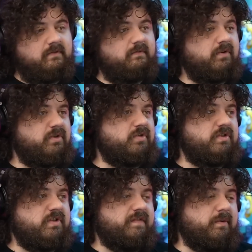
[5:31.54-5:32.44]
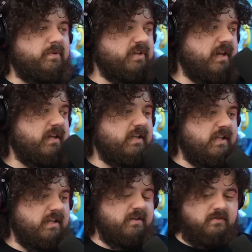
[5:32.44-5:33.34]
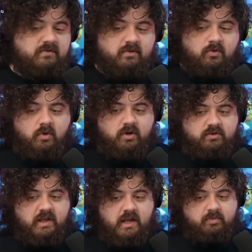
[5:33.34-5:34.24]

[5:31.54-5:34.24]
Versus if it was any oiled up.